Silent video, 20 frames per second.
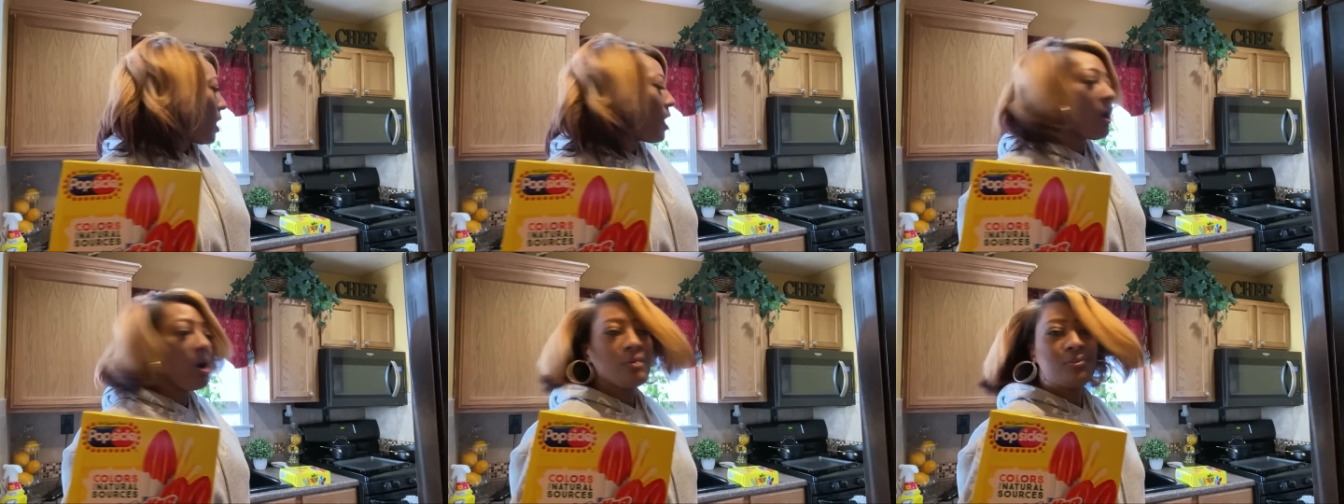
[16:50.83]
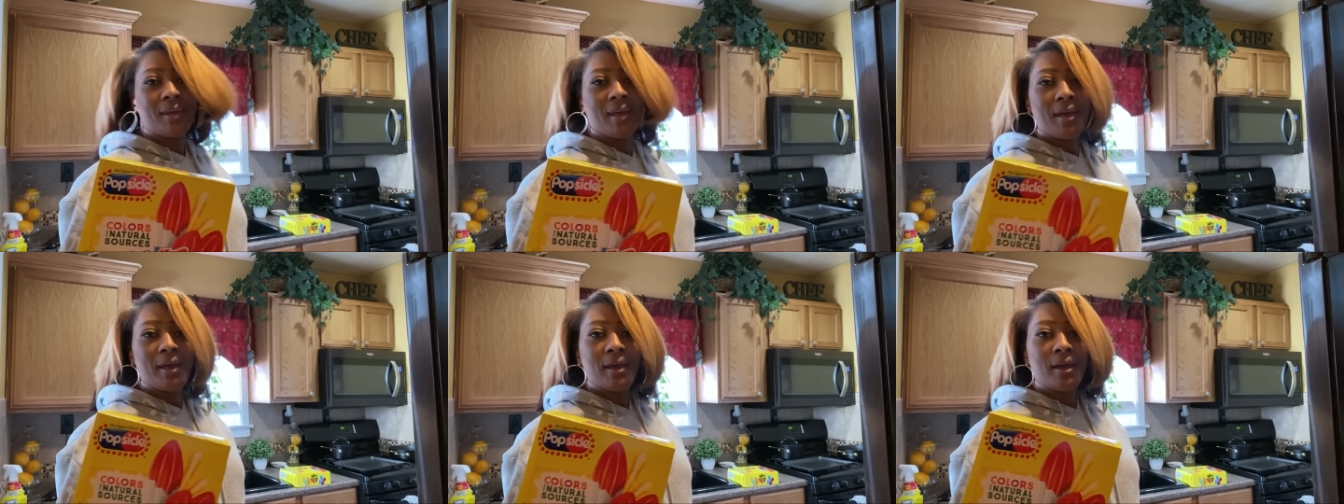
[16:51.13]
all
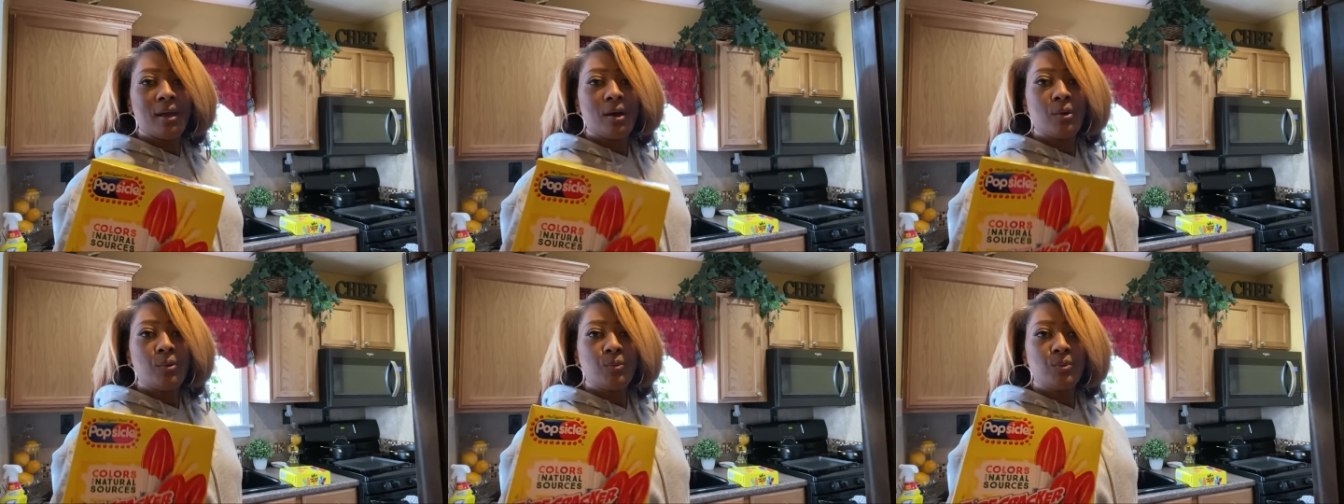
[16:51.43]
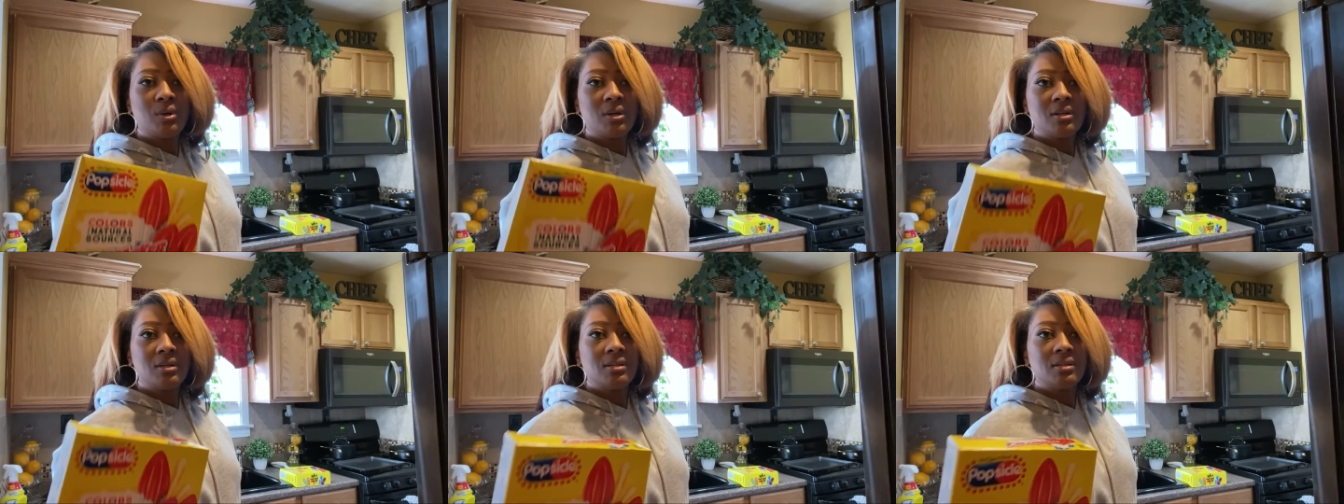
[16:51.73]
they had
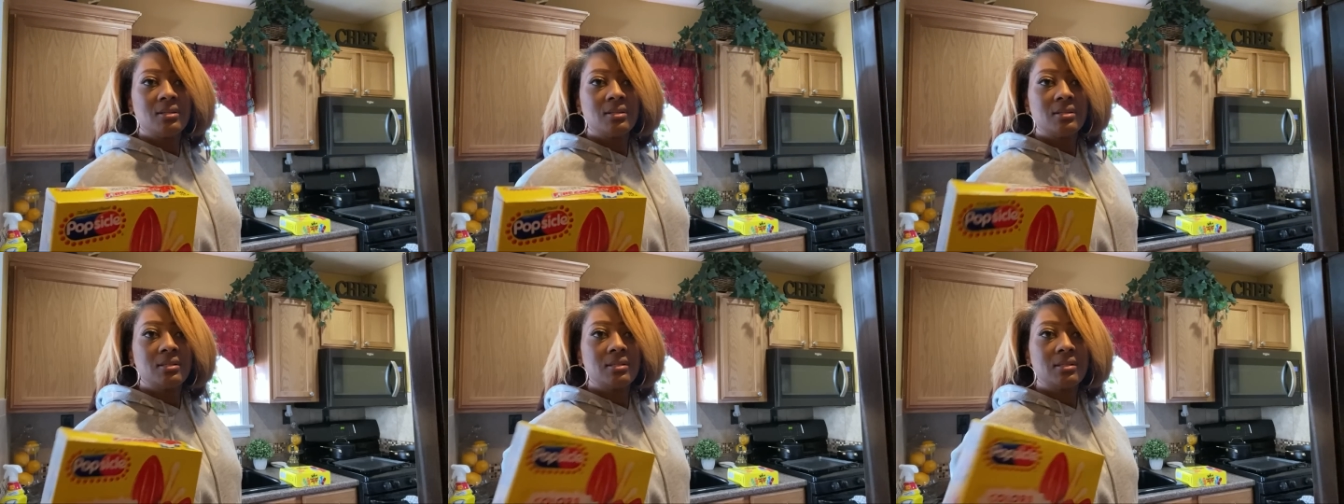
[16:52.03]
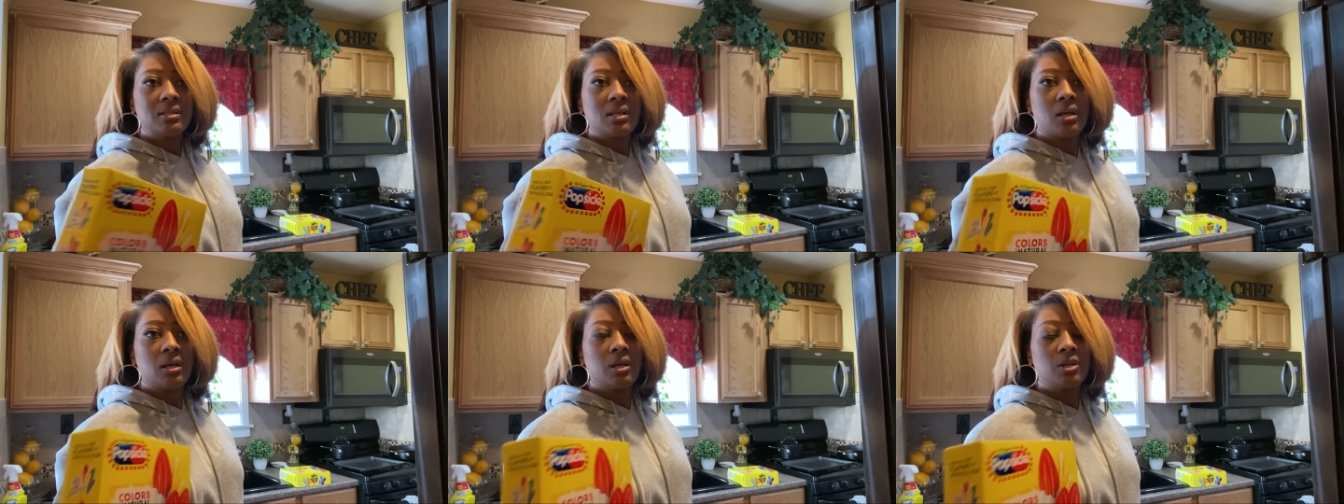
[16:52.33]
was
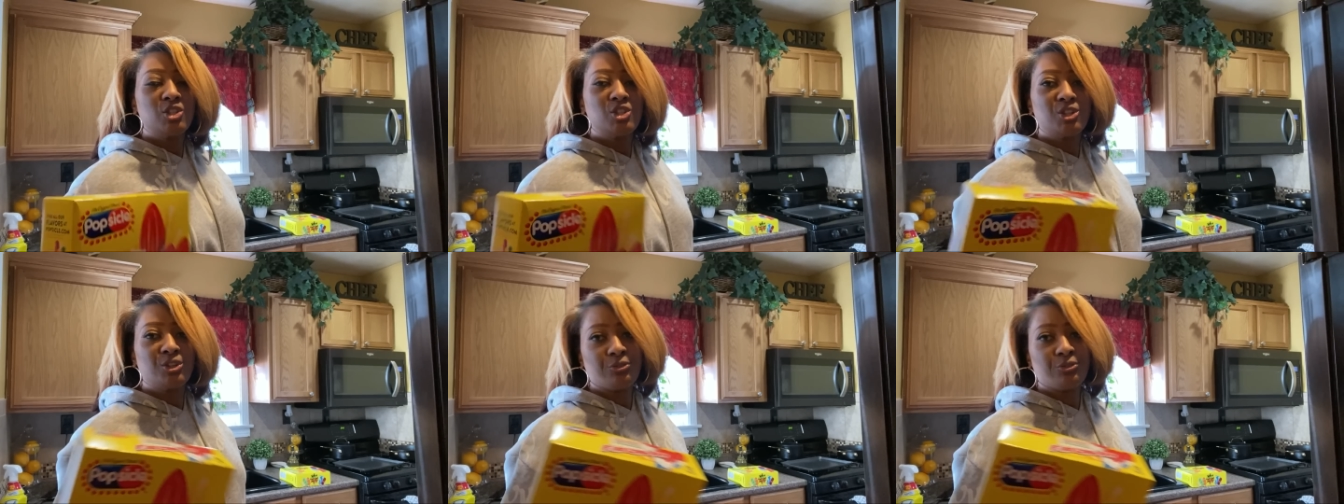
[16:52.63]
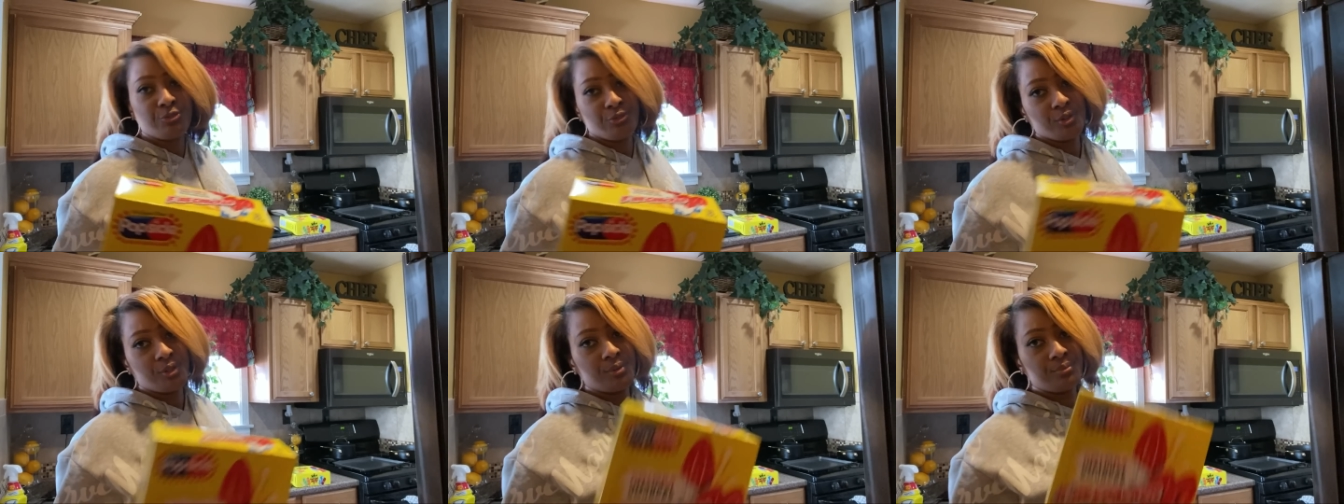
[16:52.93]

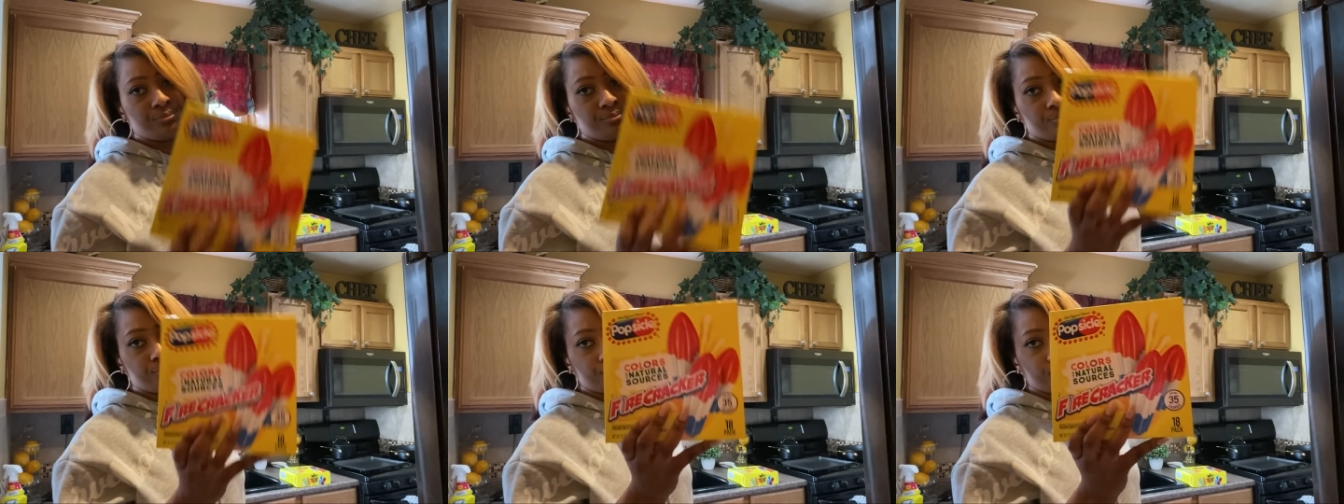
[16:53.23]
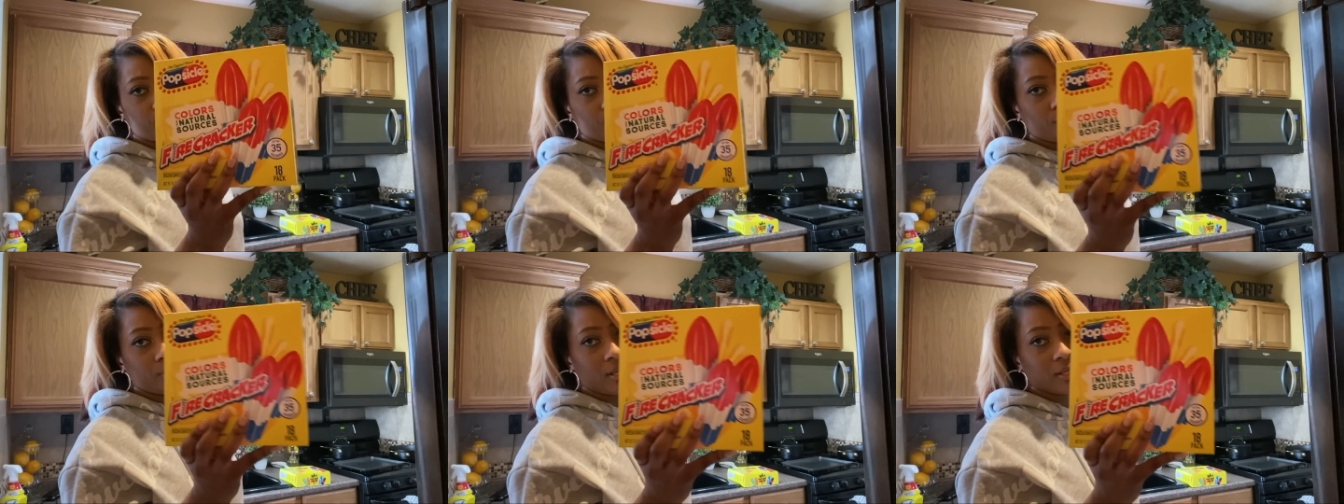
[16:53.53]
sugar-free
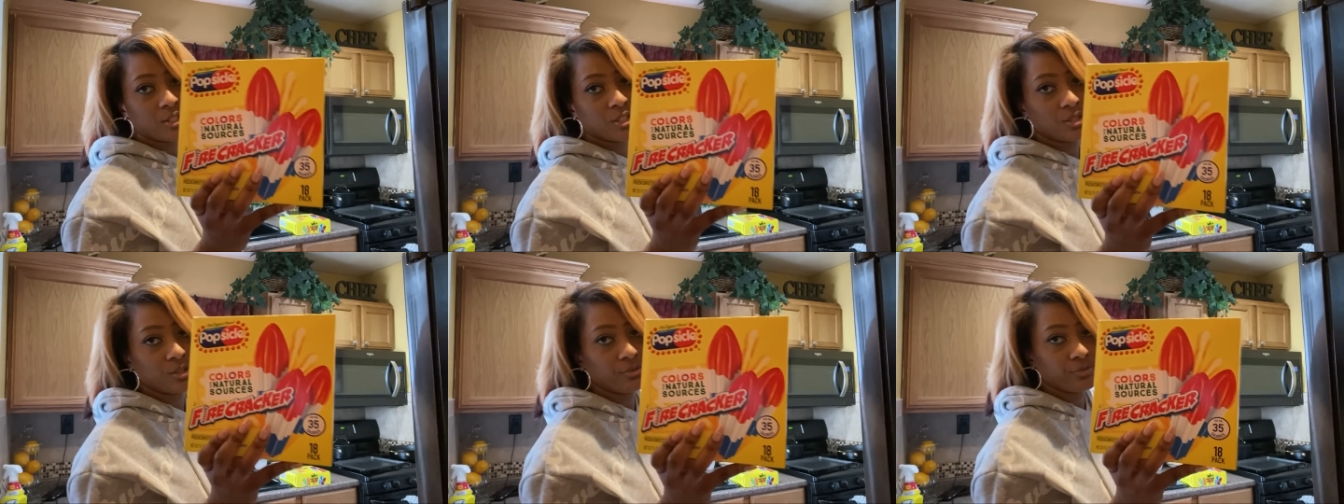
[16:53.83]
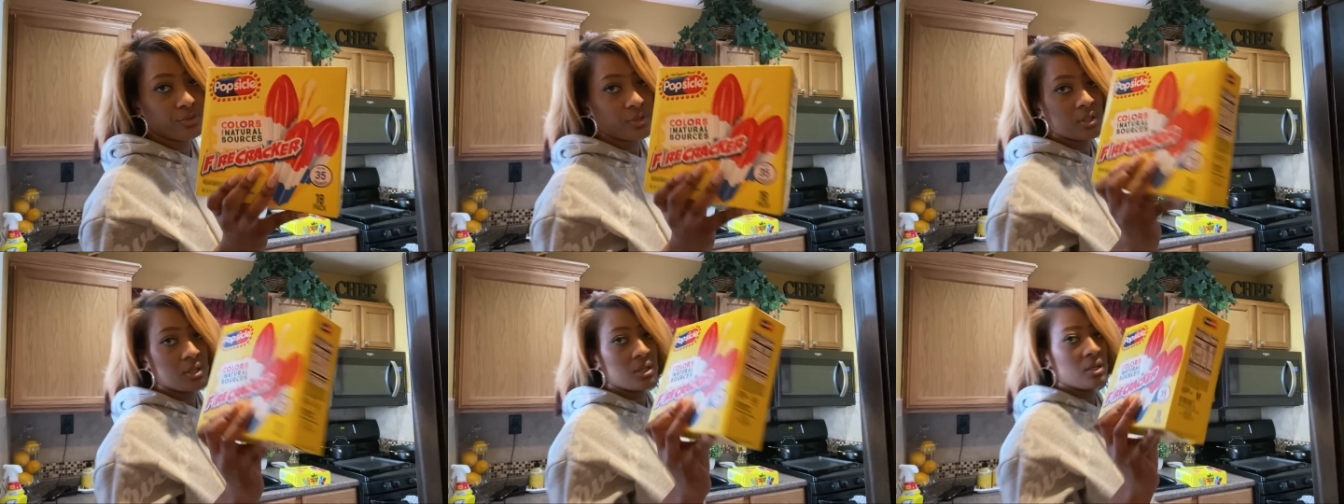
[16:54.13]
don't like
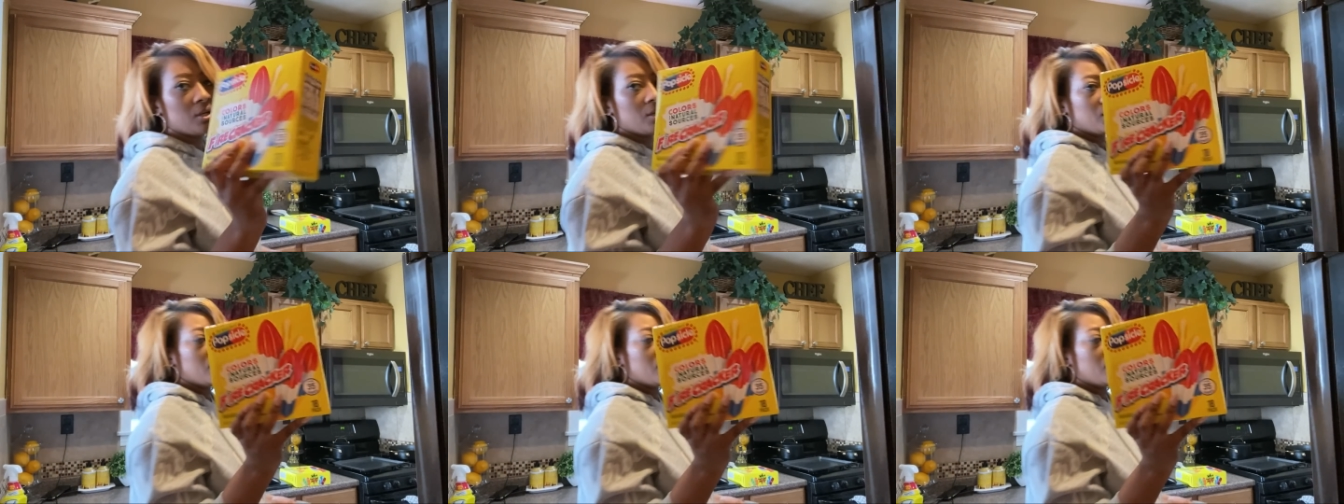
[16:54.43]
sugar free.